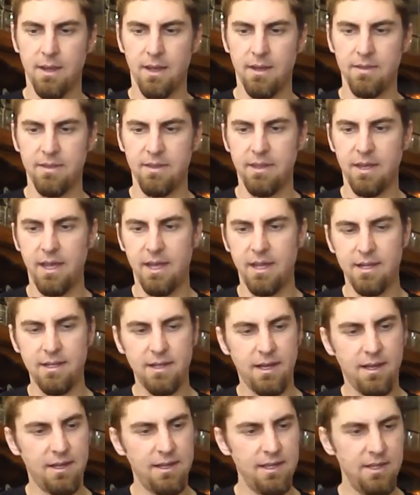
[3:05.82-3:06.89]
And then
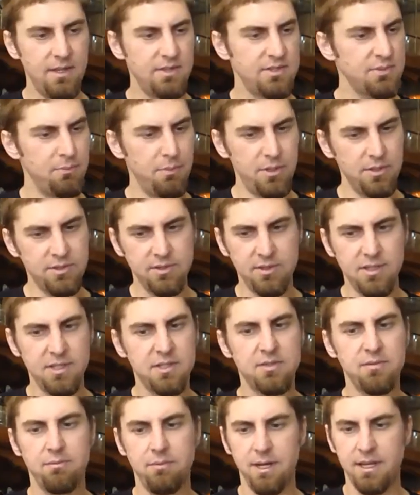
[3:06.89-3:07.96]
uh, it's mostly
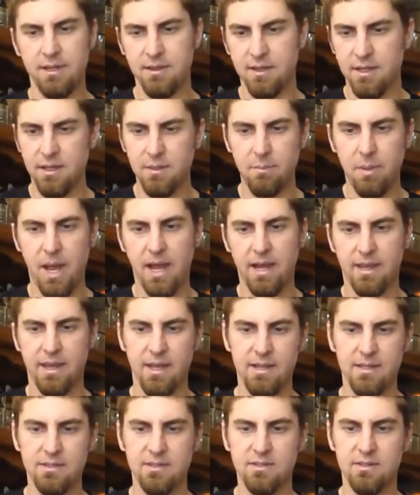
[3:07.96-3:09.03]
sweet, and the back
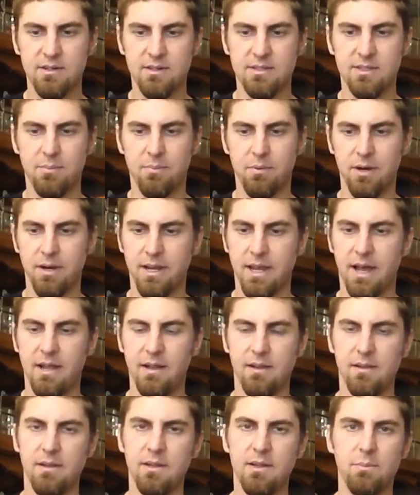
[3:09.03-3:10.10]
end starts to bring
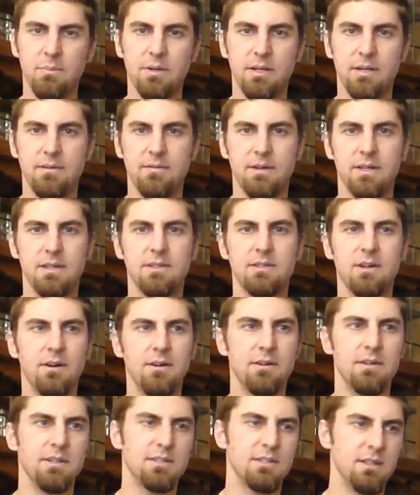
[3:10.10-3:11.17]
out a little bit of a
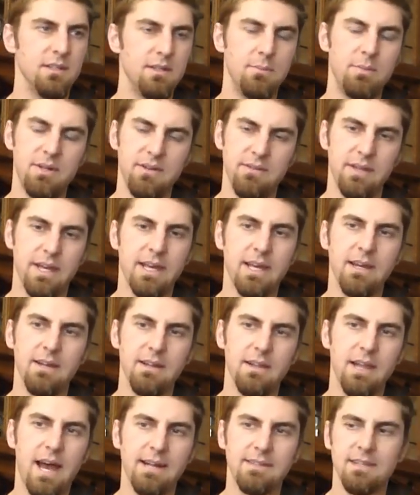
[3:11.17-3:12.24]
tartness, a little bit of like
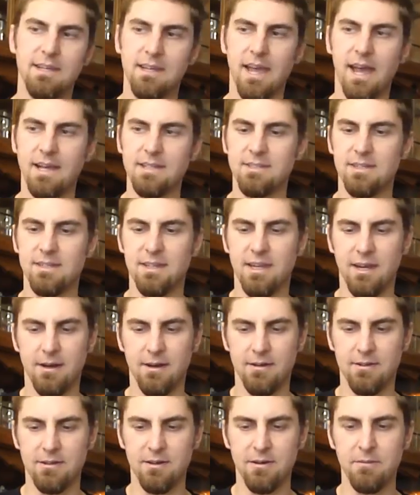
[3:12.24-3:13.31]
a lactic acid
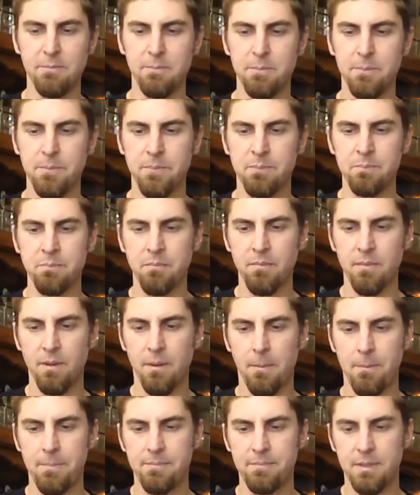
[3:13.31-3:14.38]
character.
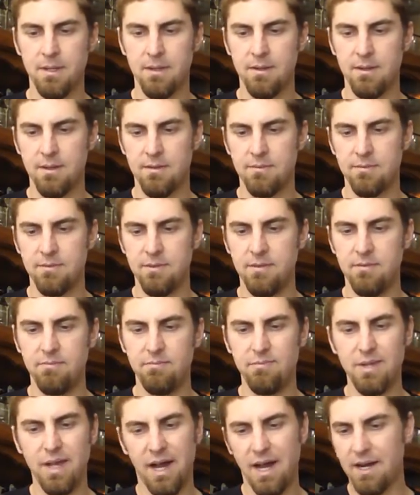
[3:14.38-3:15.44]

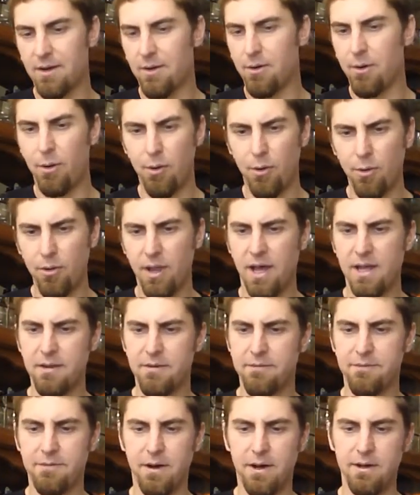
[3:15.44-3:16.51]
N not a whole lot of
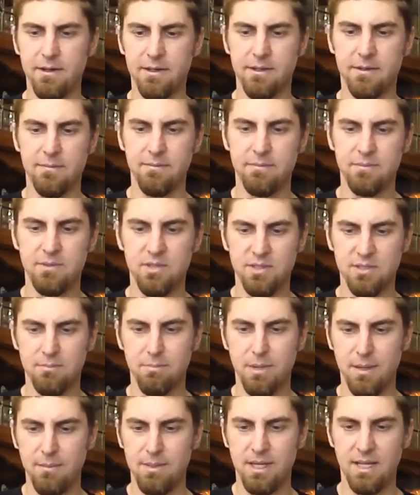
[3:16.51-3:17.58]
funk, just
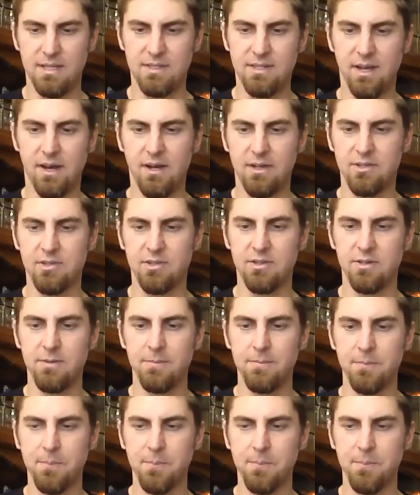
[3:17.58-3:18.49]
maybe a touch.